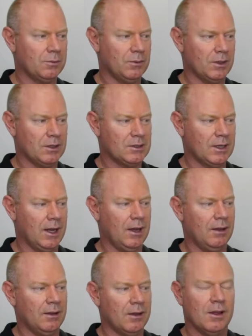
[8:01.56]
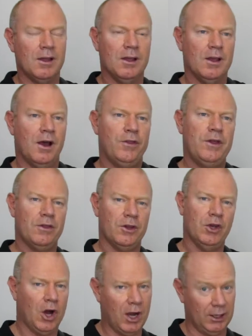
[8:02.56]
on my guitar. I think on the
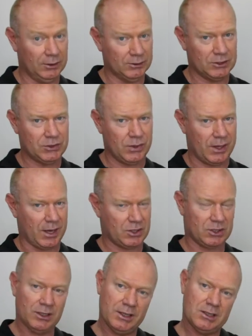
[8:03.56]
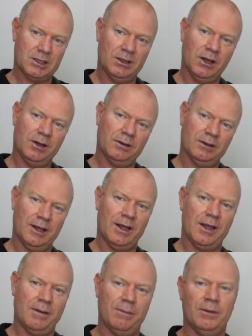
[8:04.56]
nylon string actually it's a
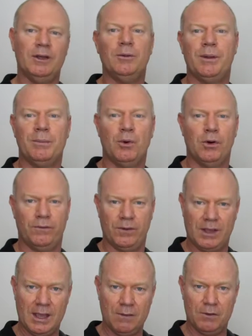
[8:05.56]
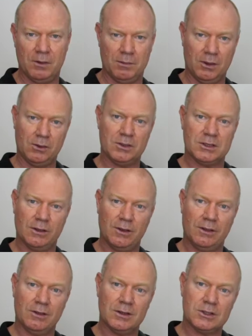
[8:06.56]
little bit more forgiving, because I
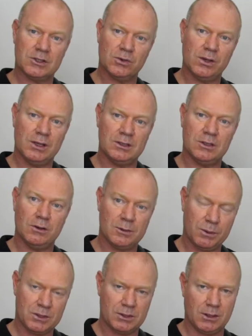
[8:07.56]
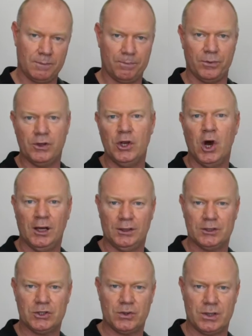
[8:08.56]
think the strings, especially
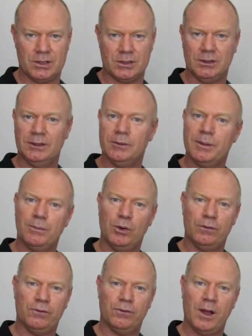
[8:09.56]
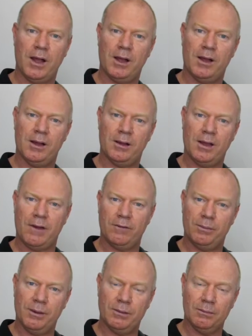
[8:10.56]
nylon strings, are a little bit more, have
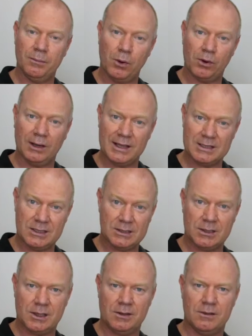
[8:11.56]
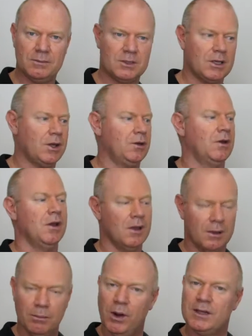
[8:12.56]
a bit more elasticity in them, so it
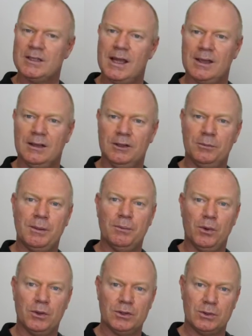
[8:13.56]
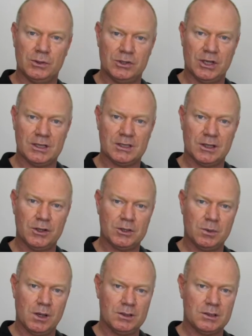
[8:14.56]
might take a little bit more to adjust
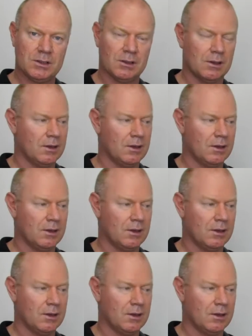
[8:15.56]
those ones.